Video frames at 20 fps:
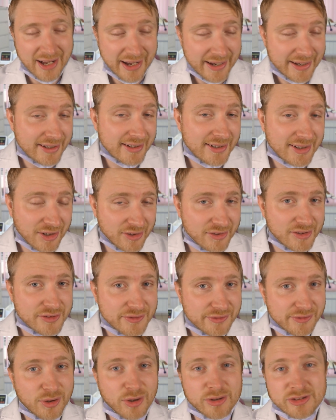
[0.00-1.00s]
I
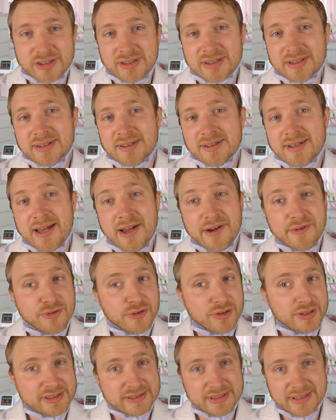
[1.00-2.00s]
encourage flossing
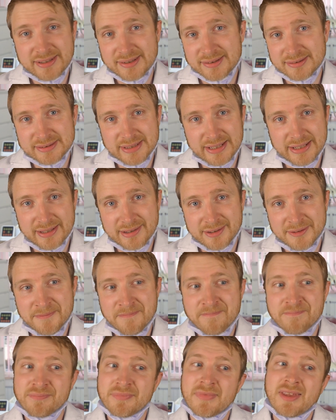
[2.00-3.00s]
every single day.
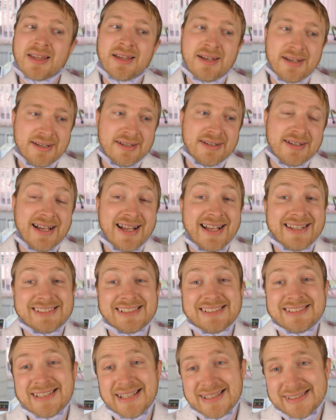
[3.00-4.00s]

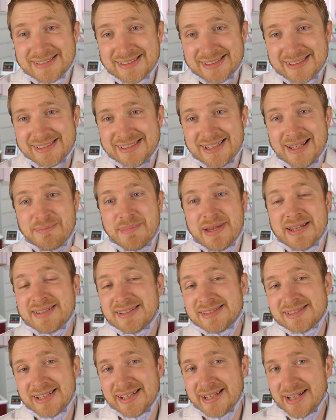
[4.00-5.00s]
As a dentist, I meant
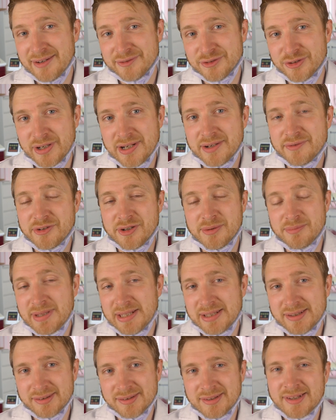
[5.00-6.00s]
to say after every
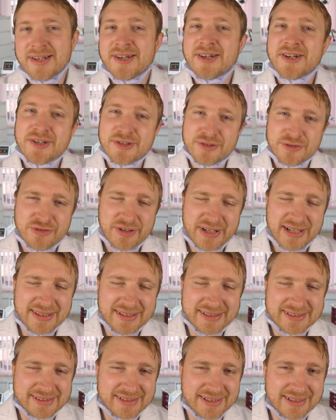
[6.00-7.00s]
meal,
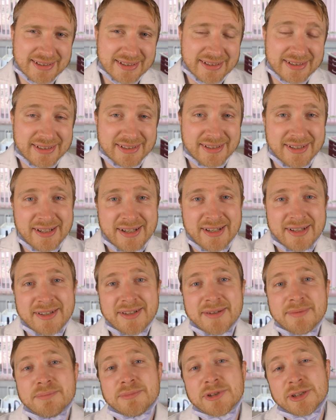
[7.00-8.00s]
realistically,
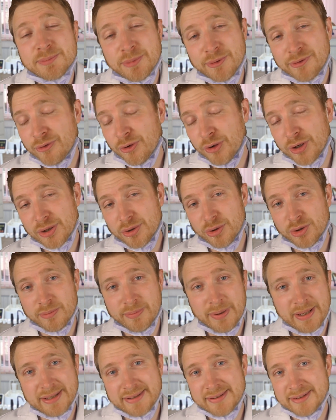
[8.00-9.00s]
just before you go
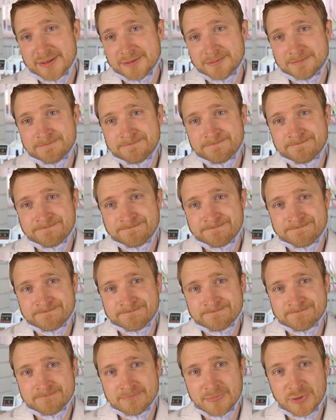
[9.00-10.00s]
to bed.
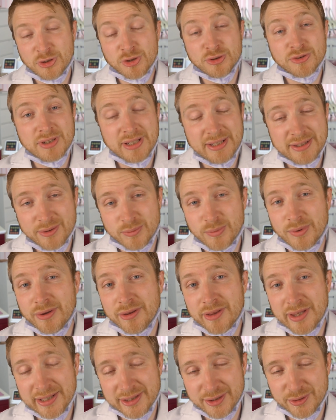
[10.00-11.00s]
Your teeth will
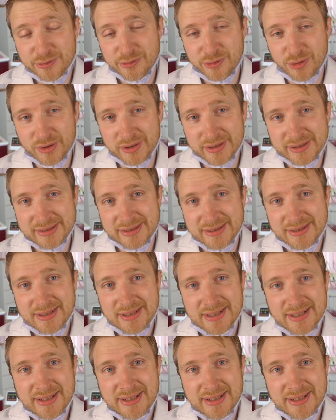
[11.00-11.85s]
thank you for it.